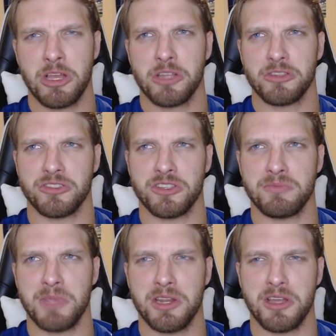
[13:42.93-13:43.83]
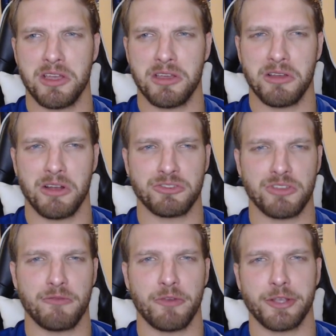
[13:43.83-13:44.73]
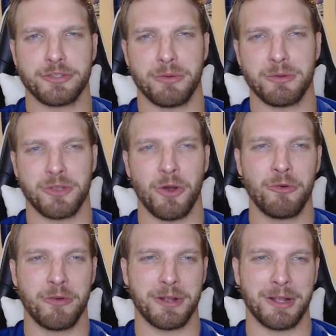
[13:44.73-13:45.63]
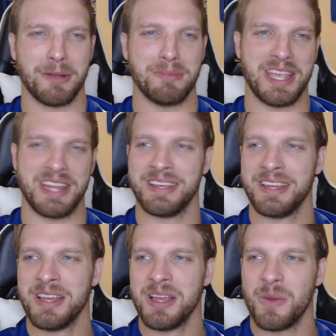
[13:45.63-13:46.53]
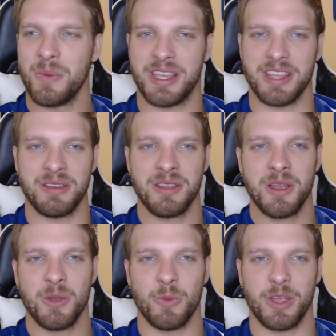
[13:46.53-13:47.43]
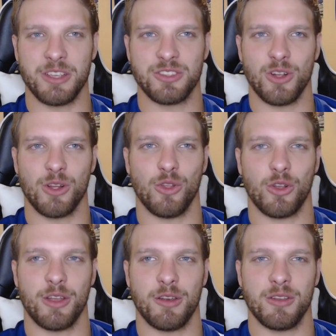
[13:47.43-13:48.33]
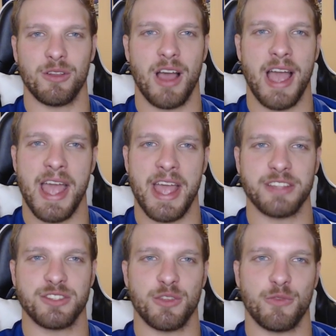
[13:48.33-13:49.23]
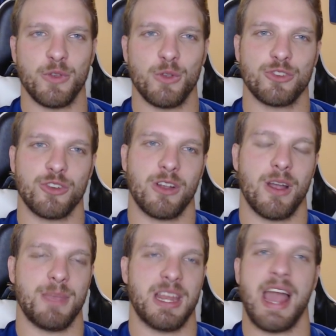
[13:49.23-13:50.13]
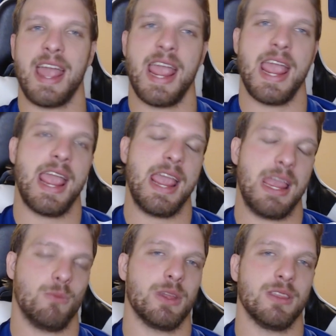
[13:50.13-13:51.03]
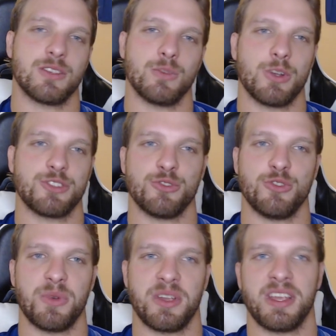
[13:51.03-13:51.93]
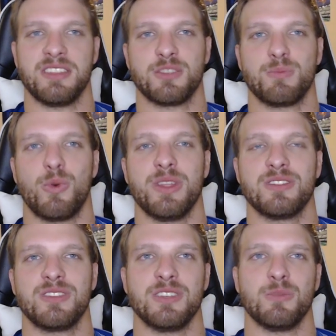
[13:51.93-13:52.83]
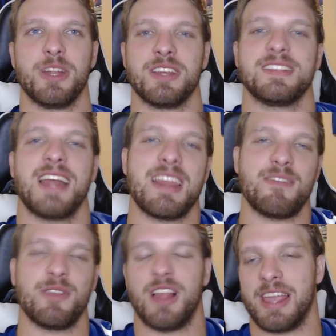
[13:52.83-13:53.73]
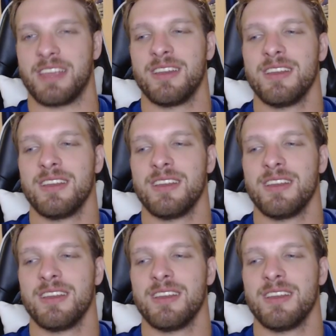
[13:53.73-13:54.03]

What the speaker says: does this mean our suffering is almost over? I mean, we can really start looking ahead to the future. I mean, I hate when this is what you're doing at this point in the season, when it's not even like,